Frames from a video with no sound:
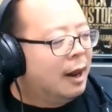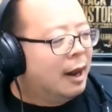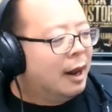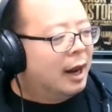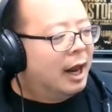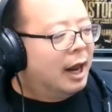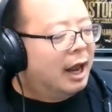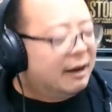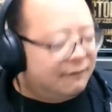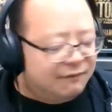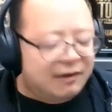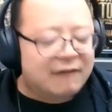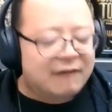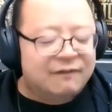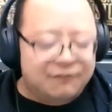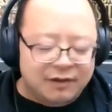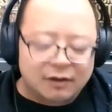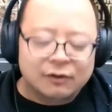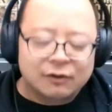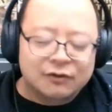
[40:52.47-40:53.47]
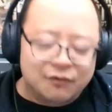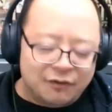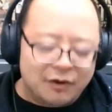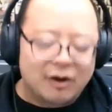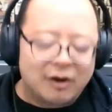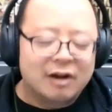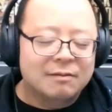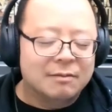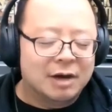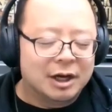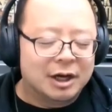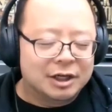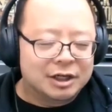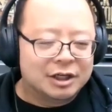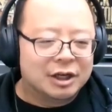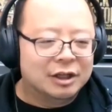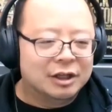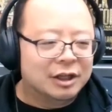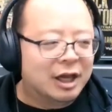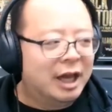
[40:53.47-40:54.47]
it feels very
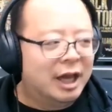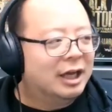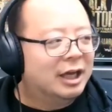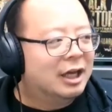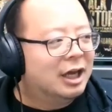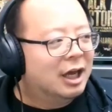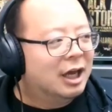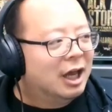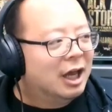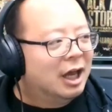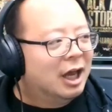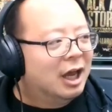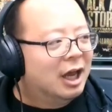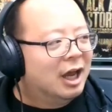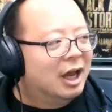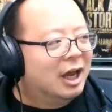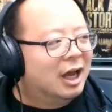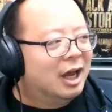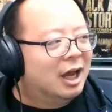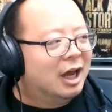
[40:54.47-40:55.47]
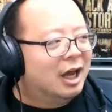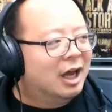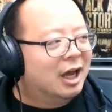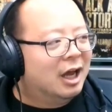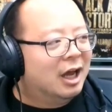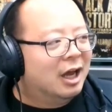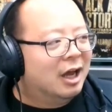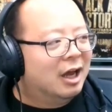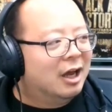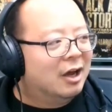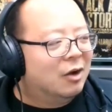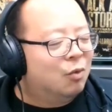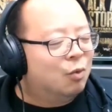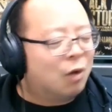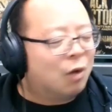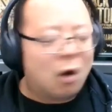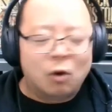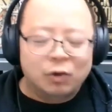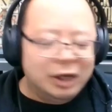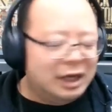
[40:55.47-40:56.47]
much like
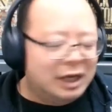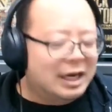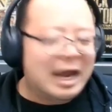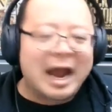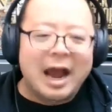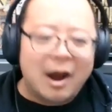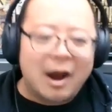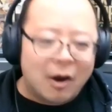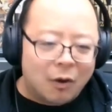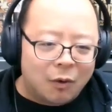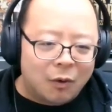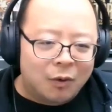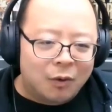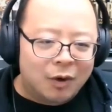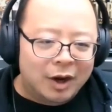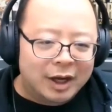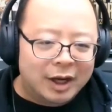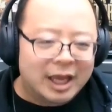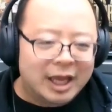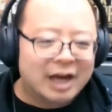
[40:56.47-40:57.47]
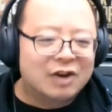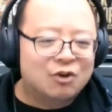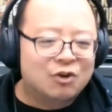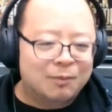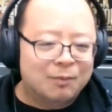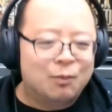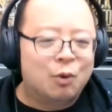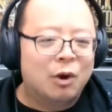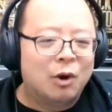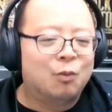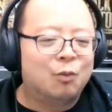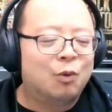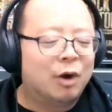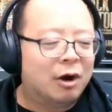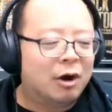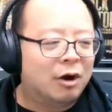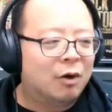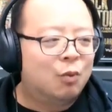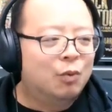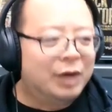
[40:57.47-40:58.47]
we're only now getting to a point
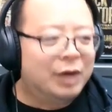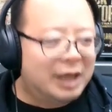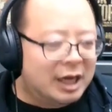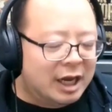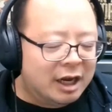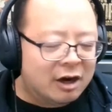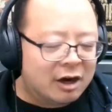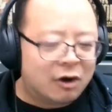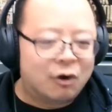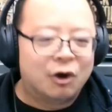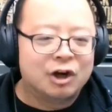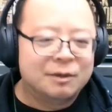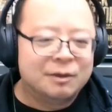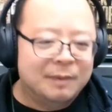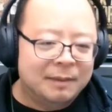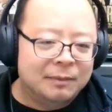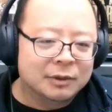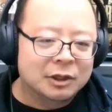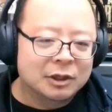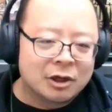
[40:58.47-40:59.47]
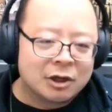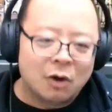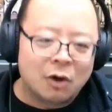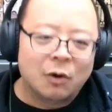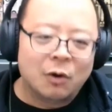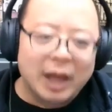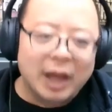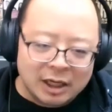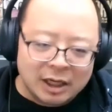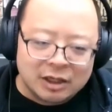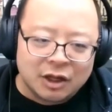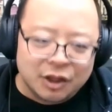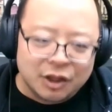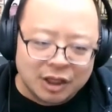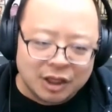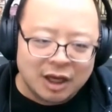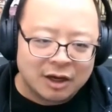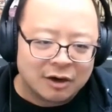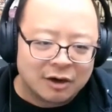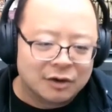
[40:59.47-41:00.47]
where we can encourage people to go into
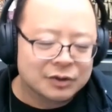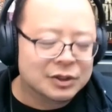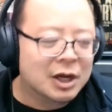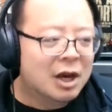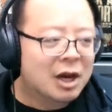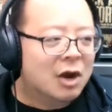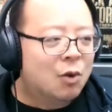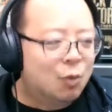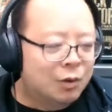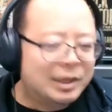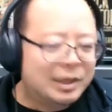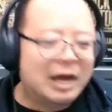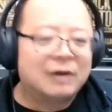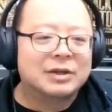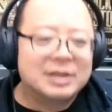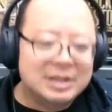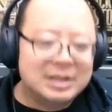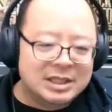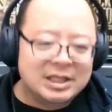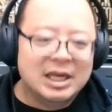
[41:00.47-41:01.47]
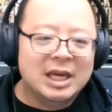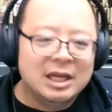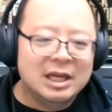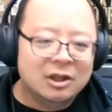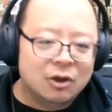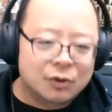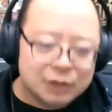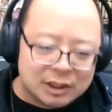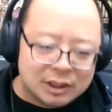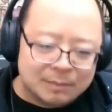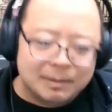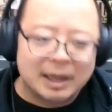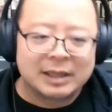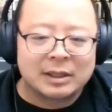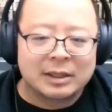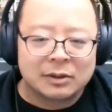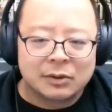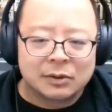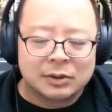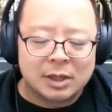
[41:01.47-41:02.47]
theaters without seeing those
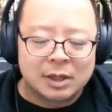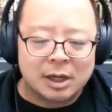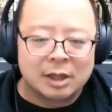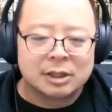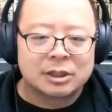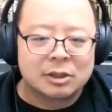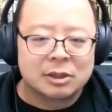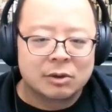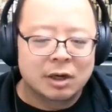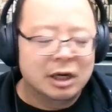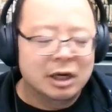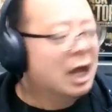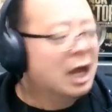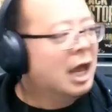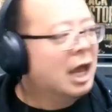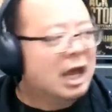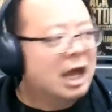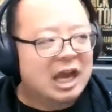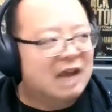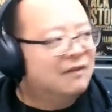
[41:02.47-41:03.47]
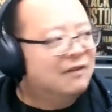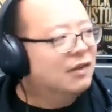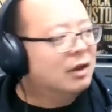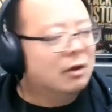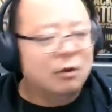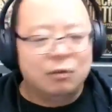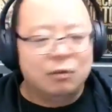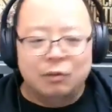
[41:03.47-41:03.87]
spectacles on screen. Even we